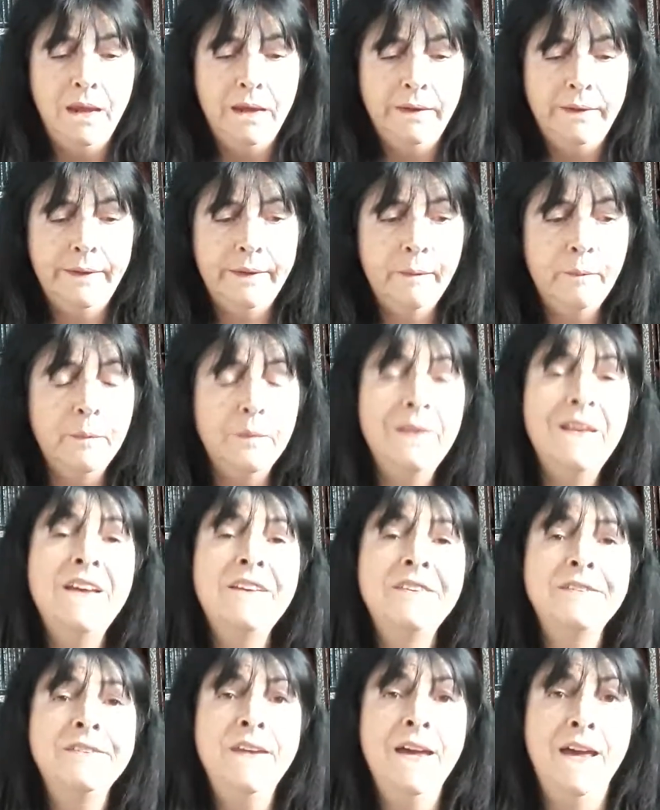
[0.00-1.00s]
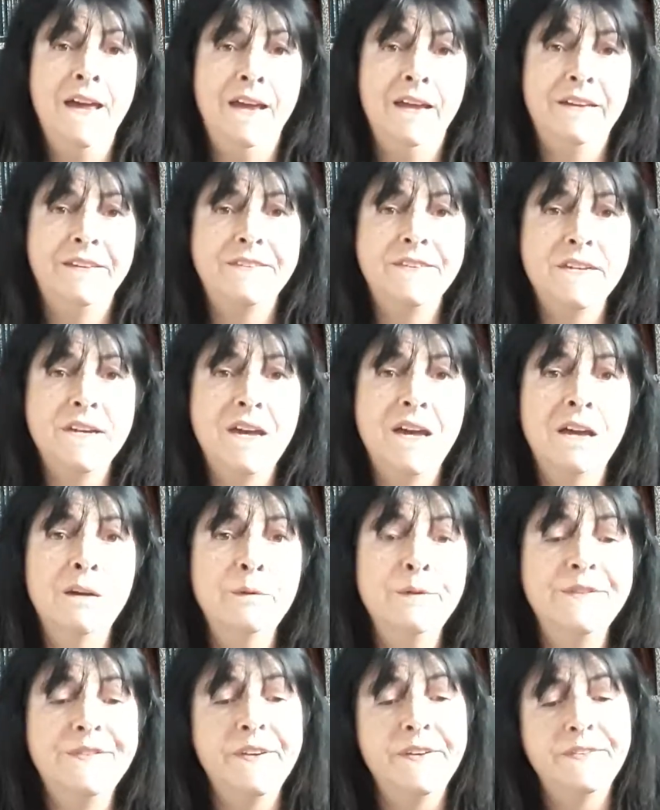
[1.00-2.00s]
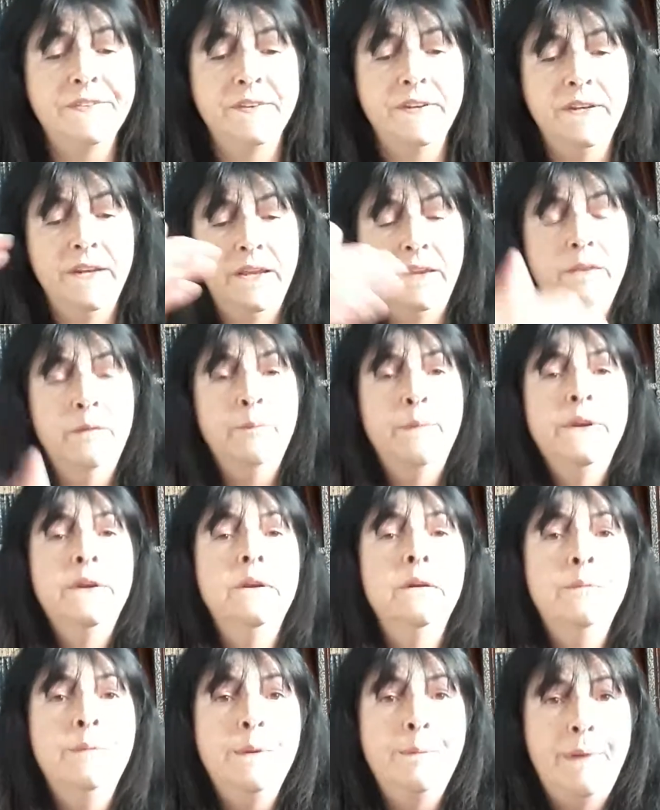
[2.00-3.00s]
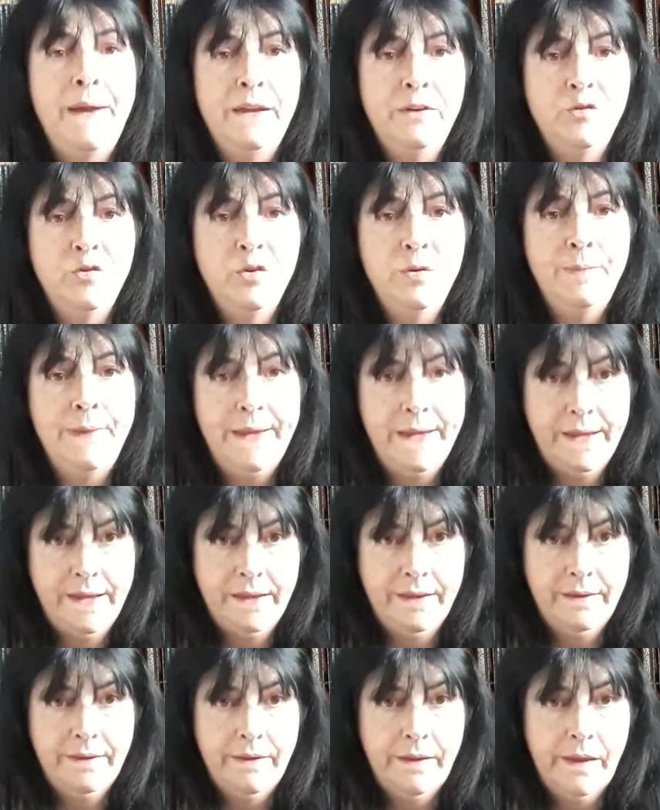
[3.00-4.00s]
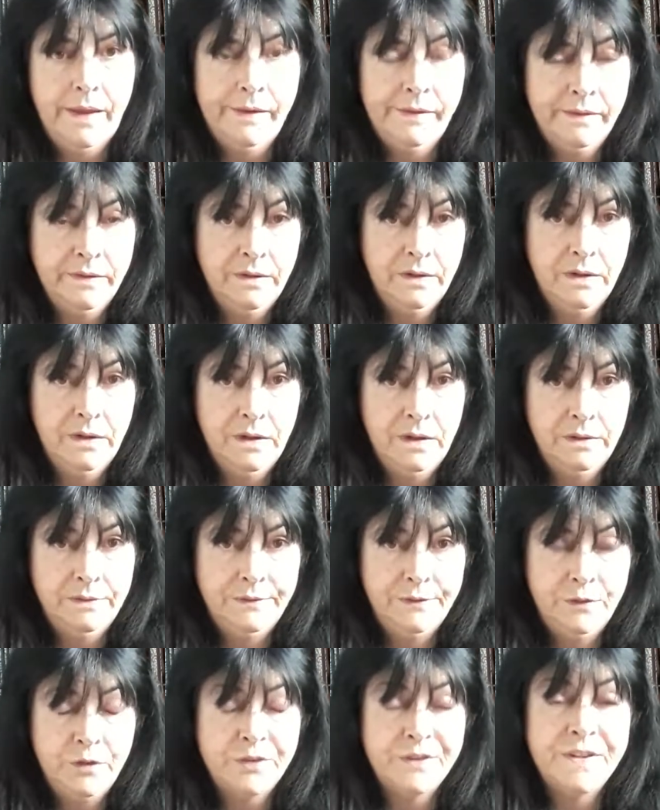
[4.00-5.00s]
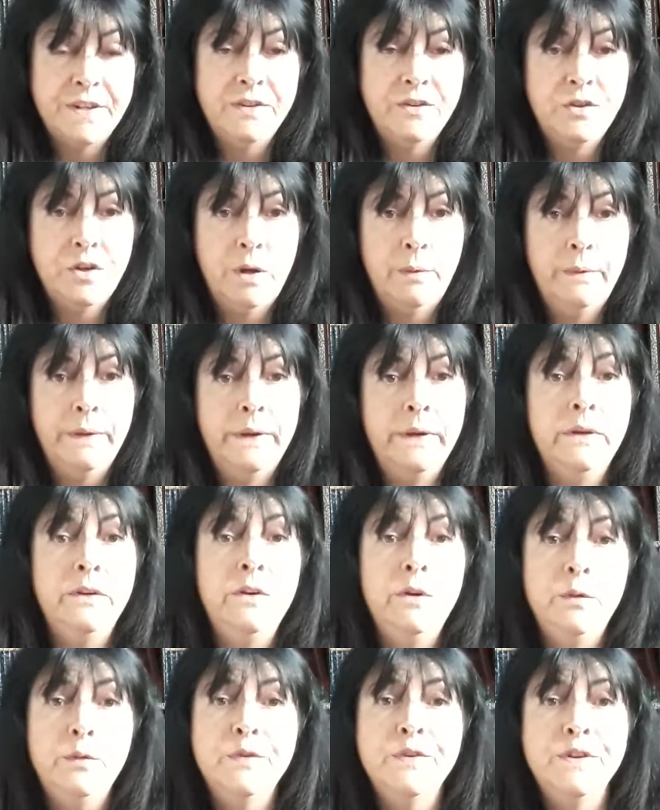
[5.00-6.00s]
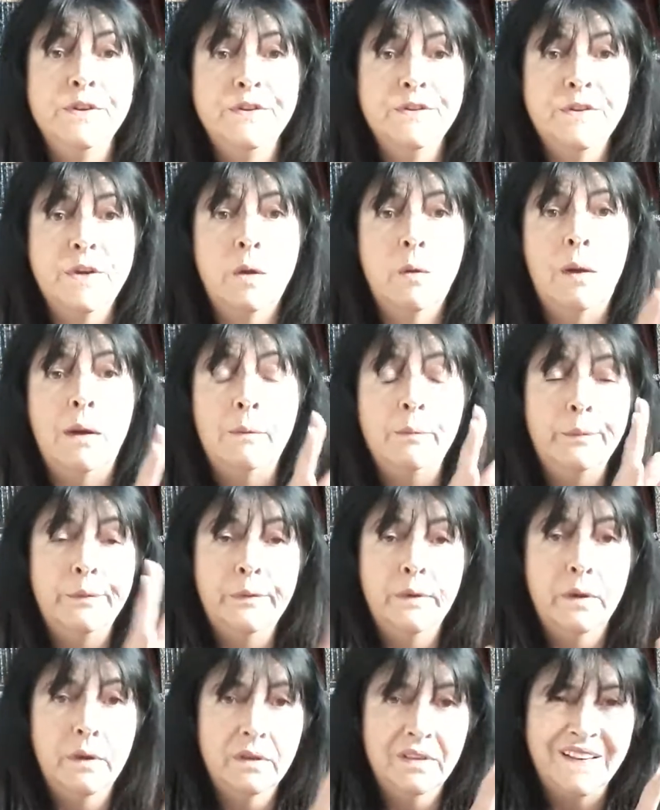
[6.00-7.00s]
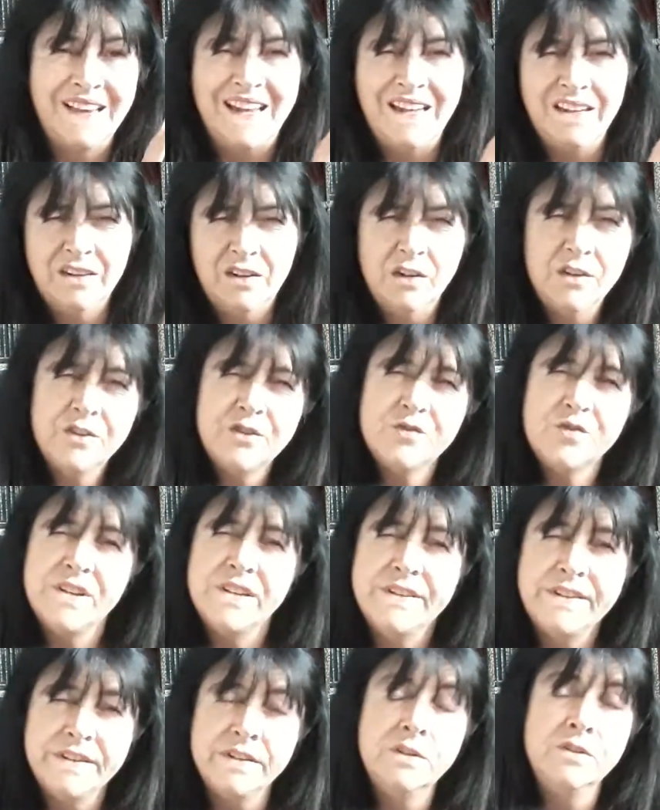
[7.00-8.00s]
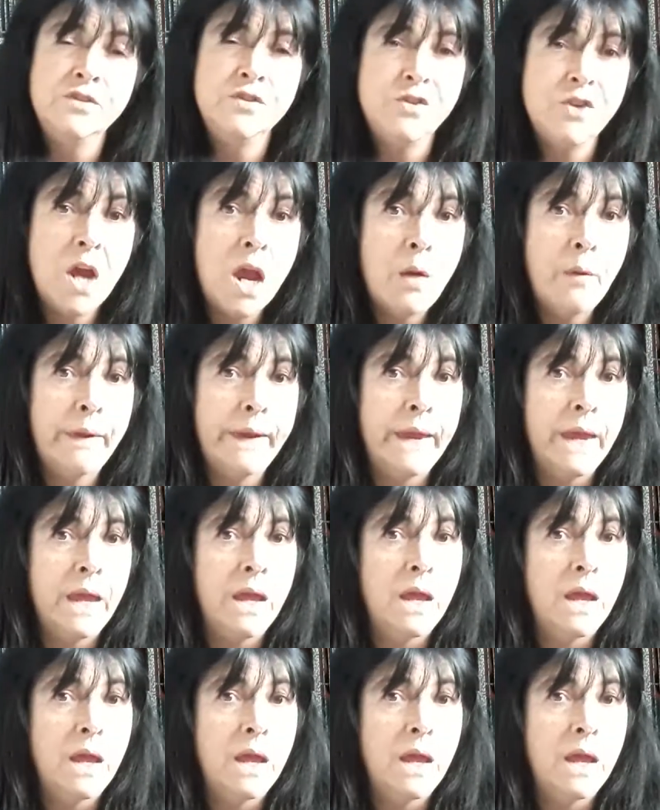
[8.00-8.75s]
Now, last night, I was sitting in the middle of my bedroom here, and I just had Joey neutered, so I was kind of concentrating on Joey.